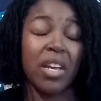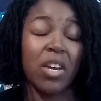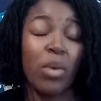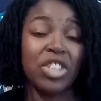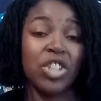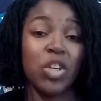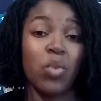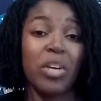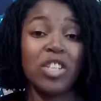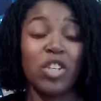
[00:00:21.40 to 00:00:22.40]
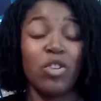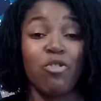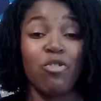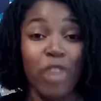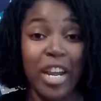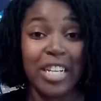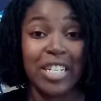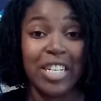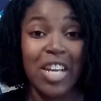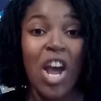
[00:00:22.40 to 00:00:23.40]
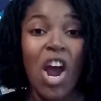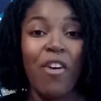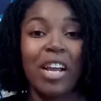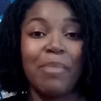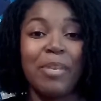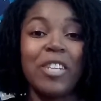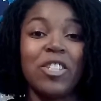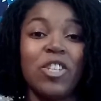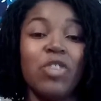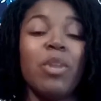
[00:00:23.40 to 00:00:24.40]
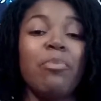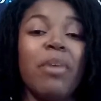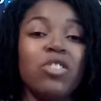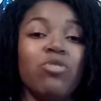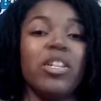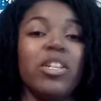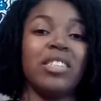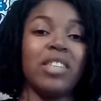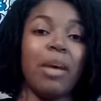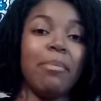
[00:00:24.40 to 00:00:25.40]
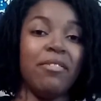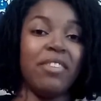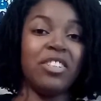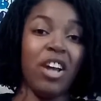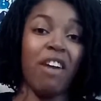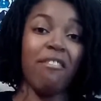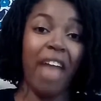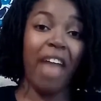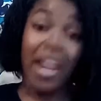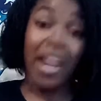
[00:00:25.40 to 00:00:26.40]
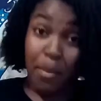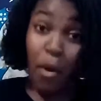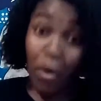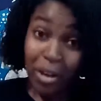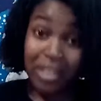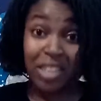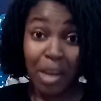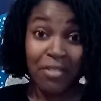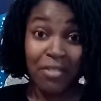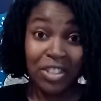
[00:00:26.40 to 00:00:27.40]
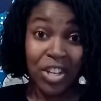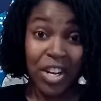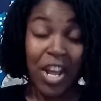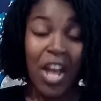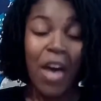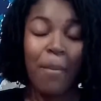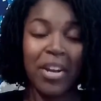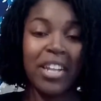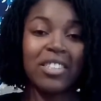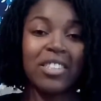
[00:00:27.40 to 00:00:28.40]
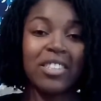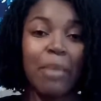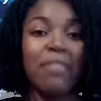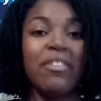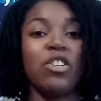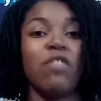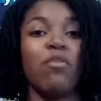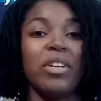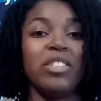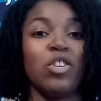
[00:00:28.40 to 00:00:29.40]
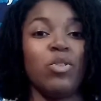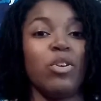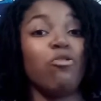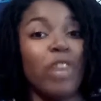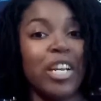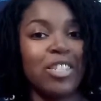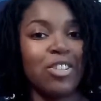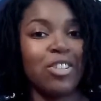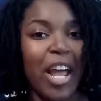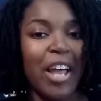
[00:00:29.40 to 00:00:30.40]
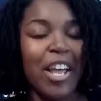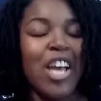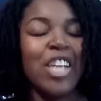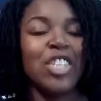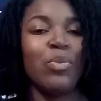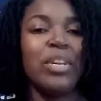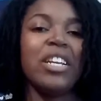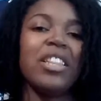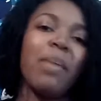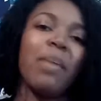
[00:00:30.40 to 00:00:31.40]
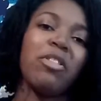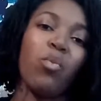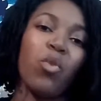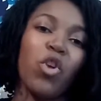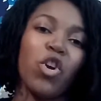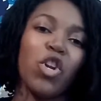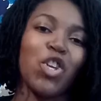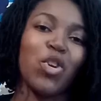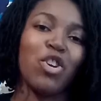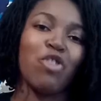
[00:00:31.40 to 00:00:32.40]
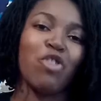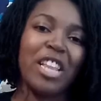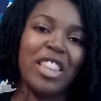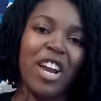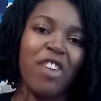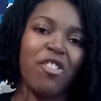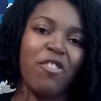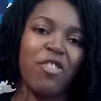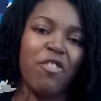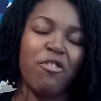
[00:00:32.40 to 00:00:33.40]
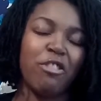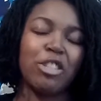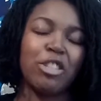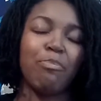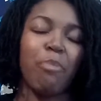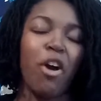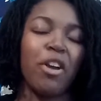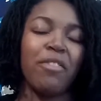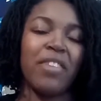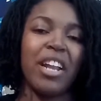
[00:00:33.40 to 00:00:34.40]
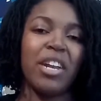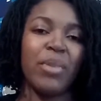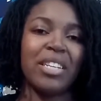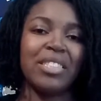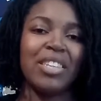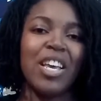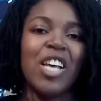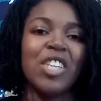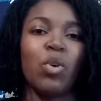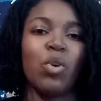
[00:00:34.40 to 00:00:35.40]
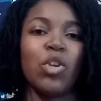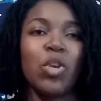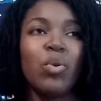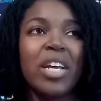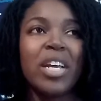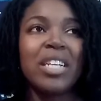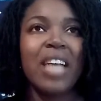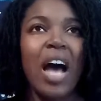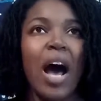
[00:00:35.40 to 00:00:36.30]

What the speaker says: question, what is a unit rate, right? Because a unit price is really a subdivision of that, an important subdivision, but it is a subdivision of what is a unit rate, okay? So we need to think about the word unit right there, the first part of it anyways. So unit,